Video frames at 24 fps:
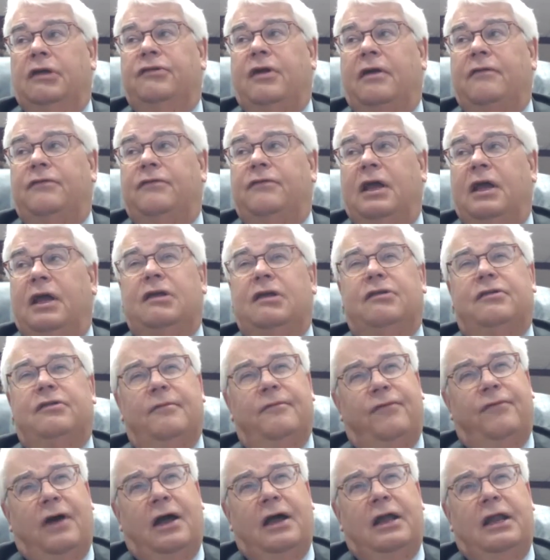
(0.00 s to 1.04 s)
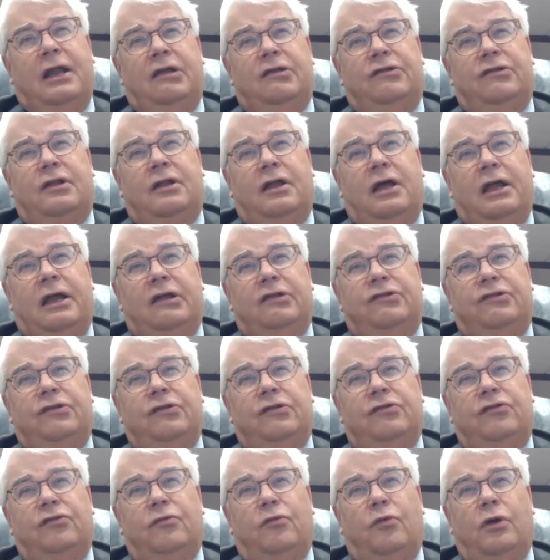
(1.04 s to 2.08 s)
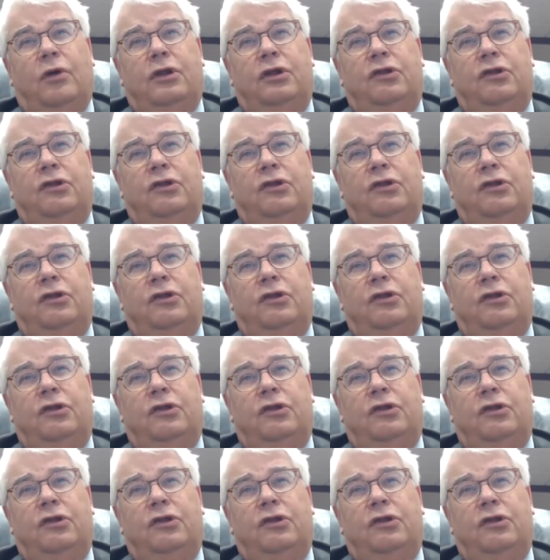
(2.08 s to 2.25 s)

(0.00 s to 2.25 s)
is I've taken some finance classes where